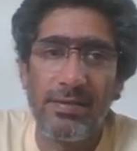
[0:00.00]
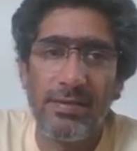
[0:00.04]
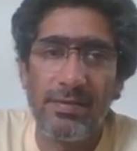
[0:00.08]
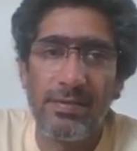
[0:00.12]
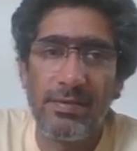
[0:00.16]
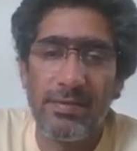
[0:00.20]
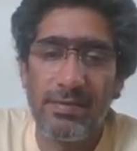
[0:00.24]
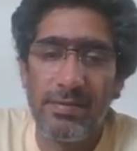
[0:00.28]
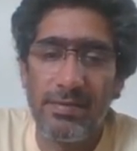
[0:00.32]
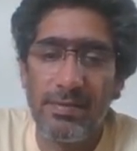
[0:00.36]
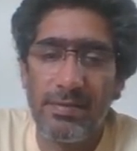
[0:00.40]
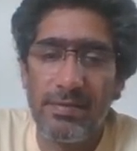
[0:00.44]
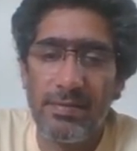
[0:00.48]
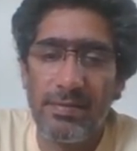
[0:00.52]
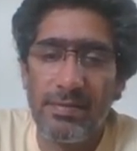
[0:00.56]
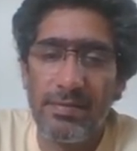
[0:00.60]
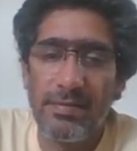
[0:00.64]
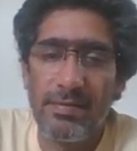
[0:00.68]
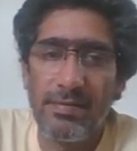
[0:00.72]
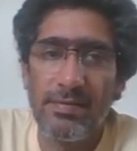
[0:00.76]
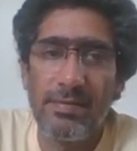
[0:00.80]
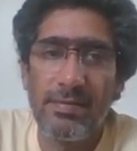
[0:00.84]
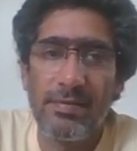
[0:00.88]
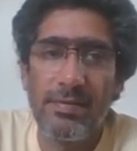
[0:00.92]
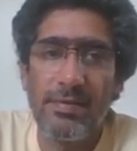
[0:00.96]

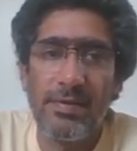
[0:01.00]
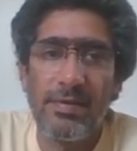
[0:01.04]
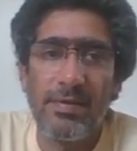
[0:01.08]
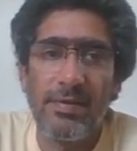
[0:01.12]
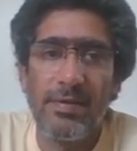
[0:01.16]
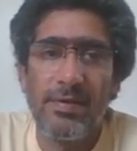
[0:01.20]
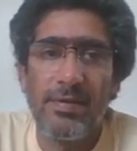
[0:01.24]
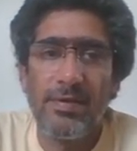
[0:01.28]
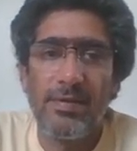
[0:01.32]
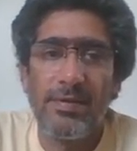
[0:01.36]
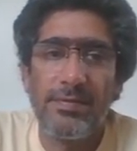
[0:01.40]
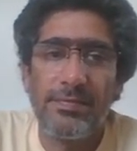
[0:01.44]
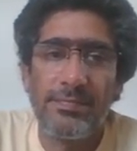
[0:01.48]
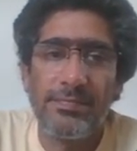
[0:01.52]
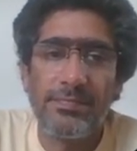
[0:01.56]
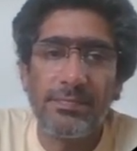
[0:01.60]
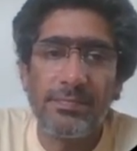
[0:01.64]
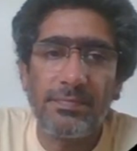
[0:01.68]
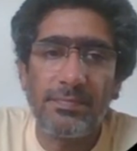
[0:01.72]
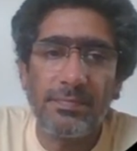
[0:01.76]
(silence)